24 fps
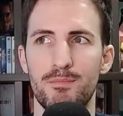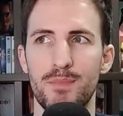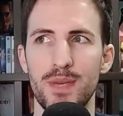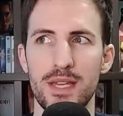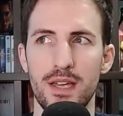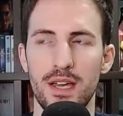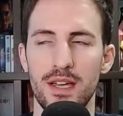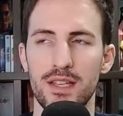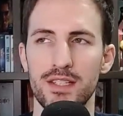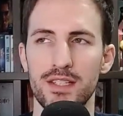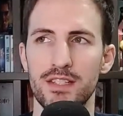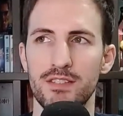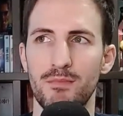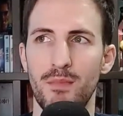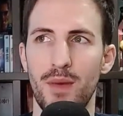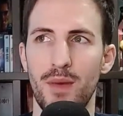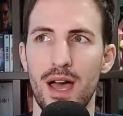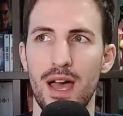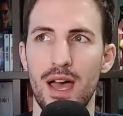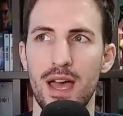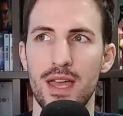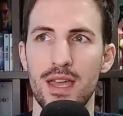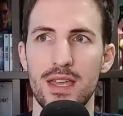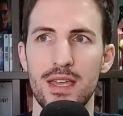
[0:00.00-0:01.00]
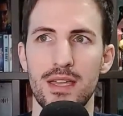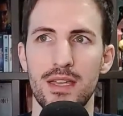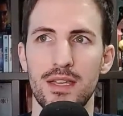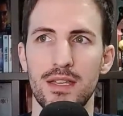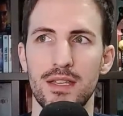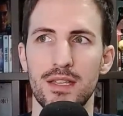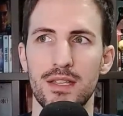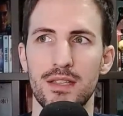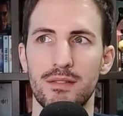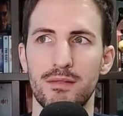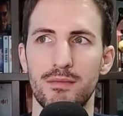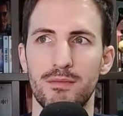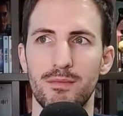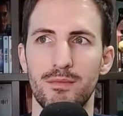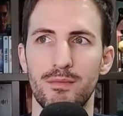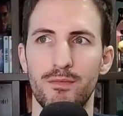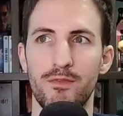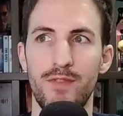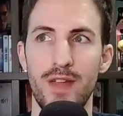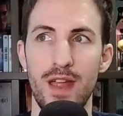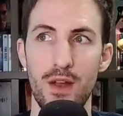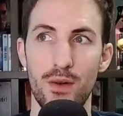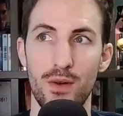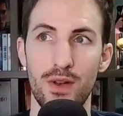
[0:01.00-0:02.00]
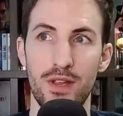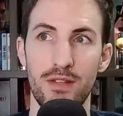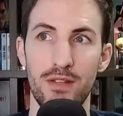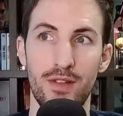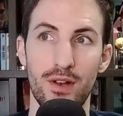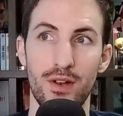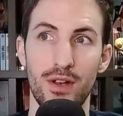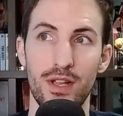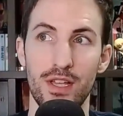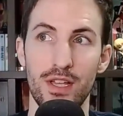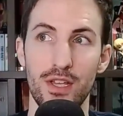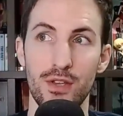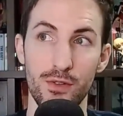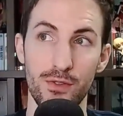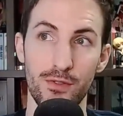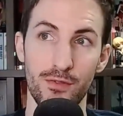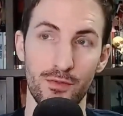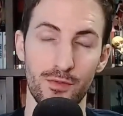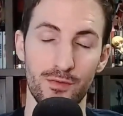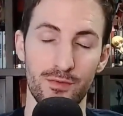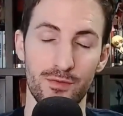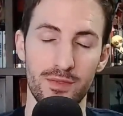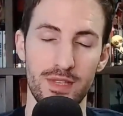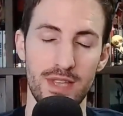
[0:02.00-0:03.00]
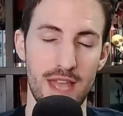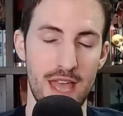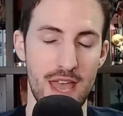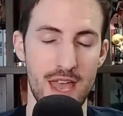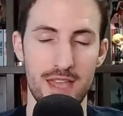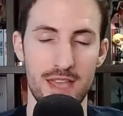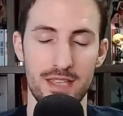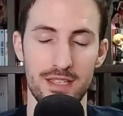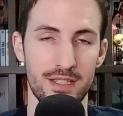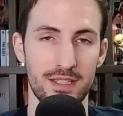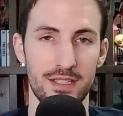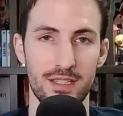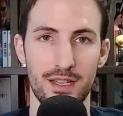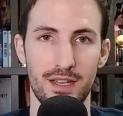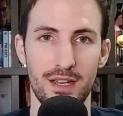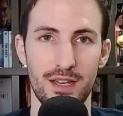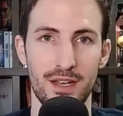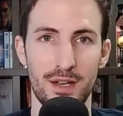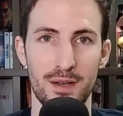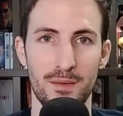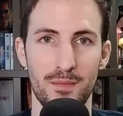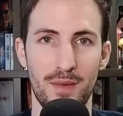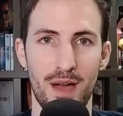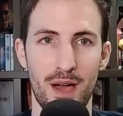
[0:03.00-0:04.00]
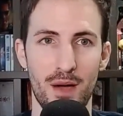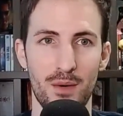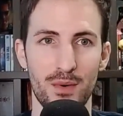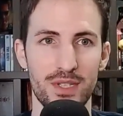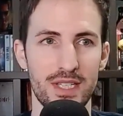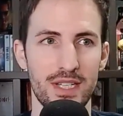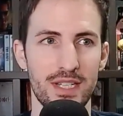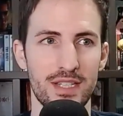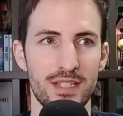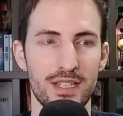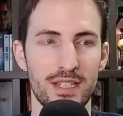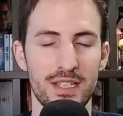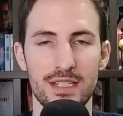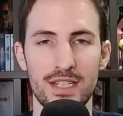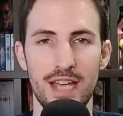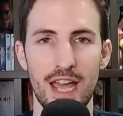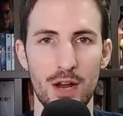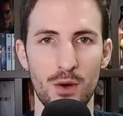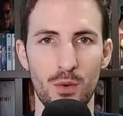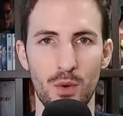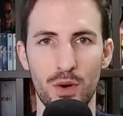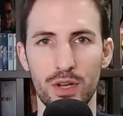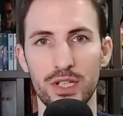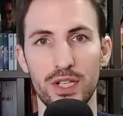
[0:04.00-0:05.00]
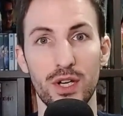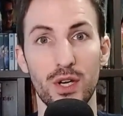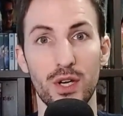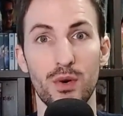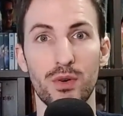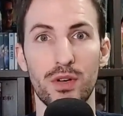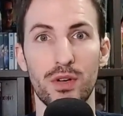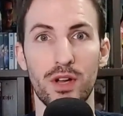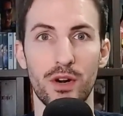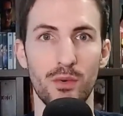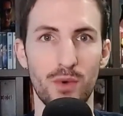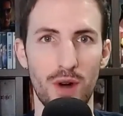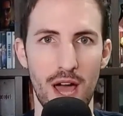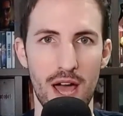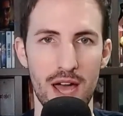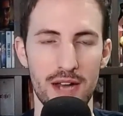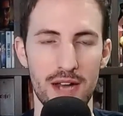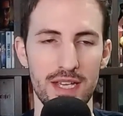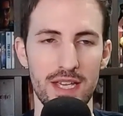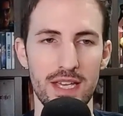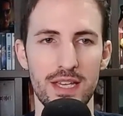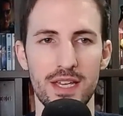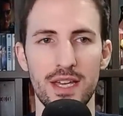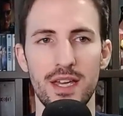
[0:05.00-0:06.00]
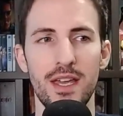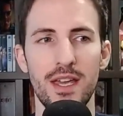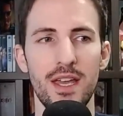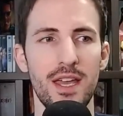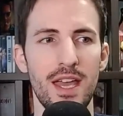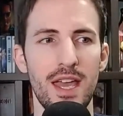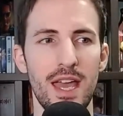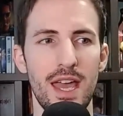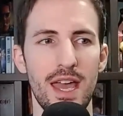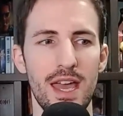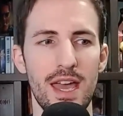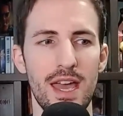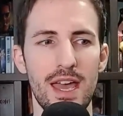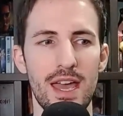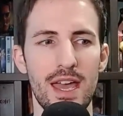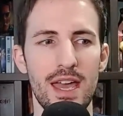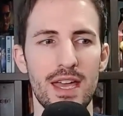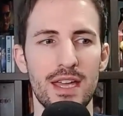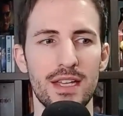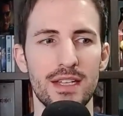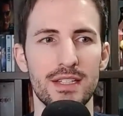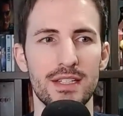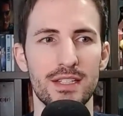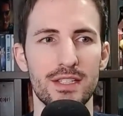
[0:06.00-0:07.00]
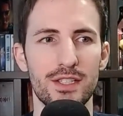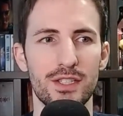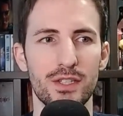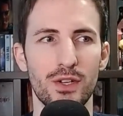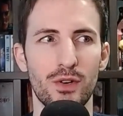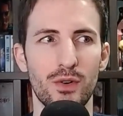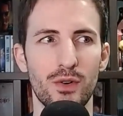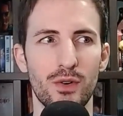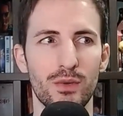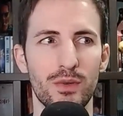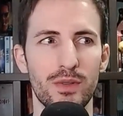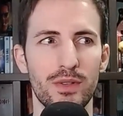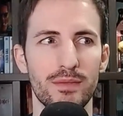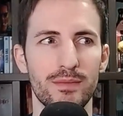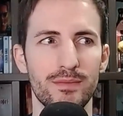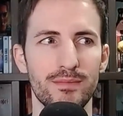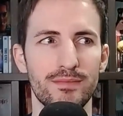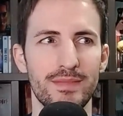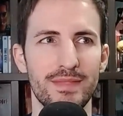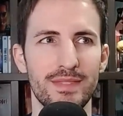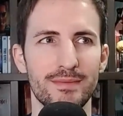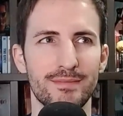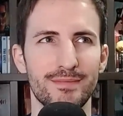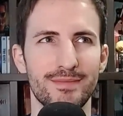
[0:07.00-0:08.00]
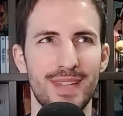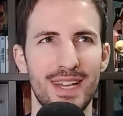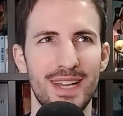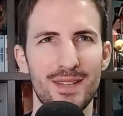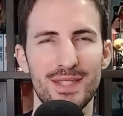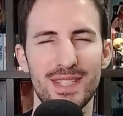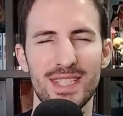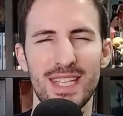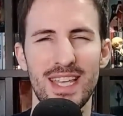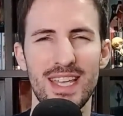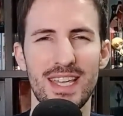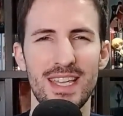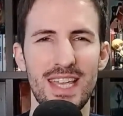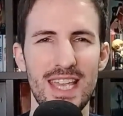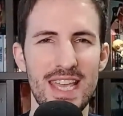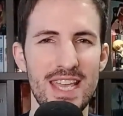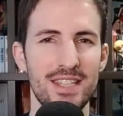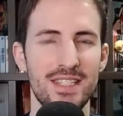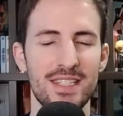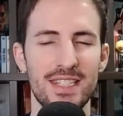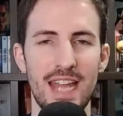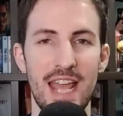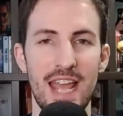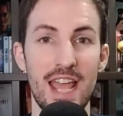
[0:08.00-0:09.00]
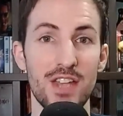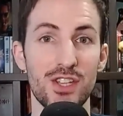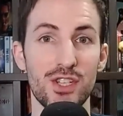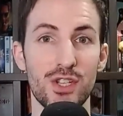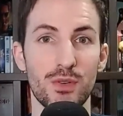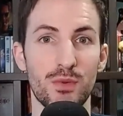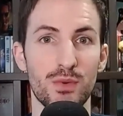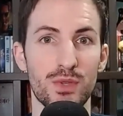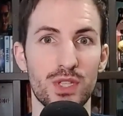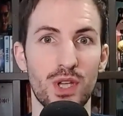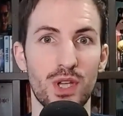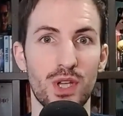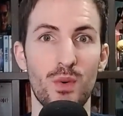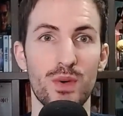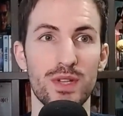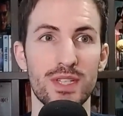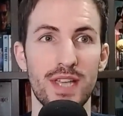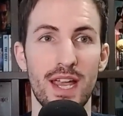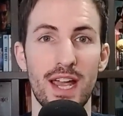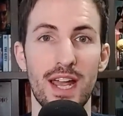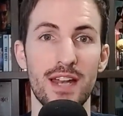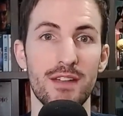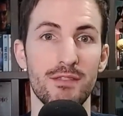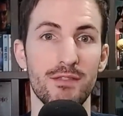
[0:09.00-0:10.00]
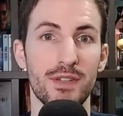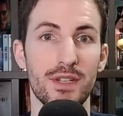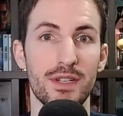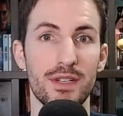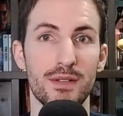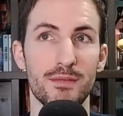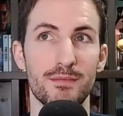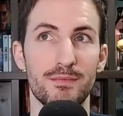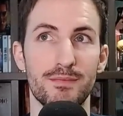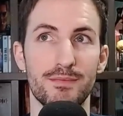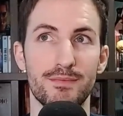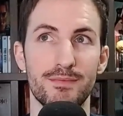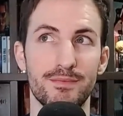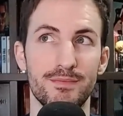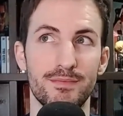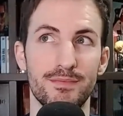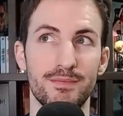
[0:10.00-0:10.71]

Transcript: because of my very, very youth days, I was into Taekwondo, karate. And so I'd say East Asia was always kind of a